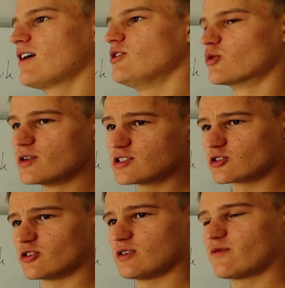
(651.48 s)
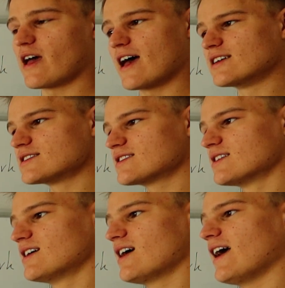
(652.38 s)
Your wheels are turning fast,
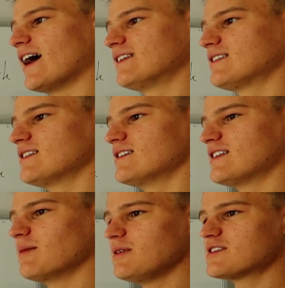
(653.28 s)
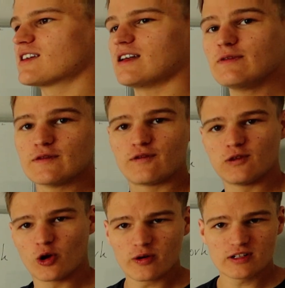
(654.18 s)
and that means that if you
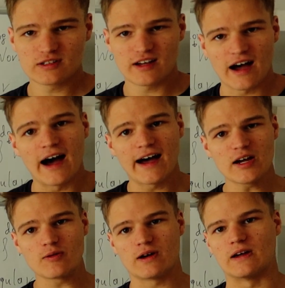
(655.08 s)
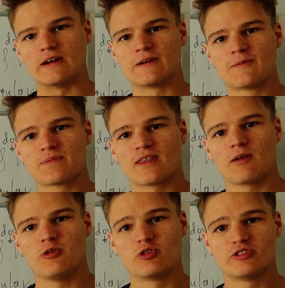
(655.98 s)
floor it on the highway,
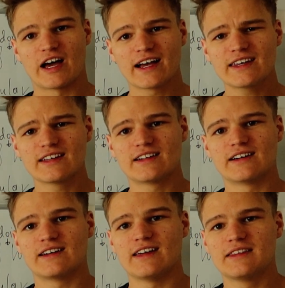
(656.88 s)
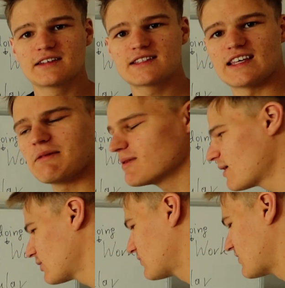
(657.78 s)
you're not gonna, in the same
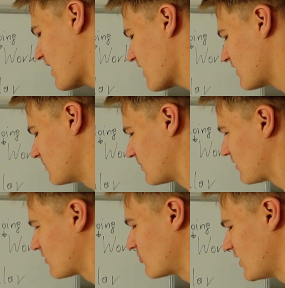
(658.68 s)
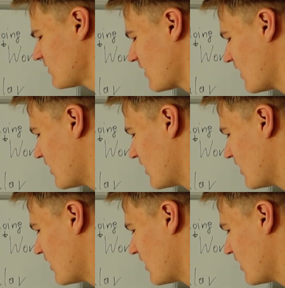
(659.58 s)
amount of time, right?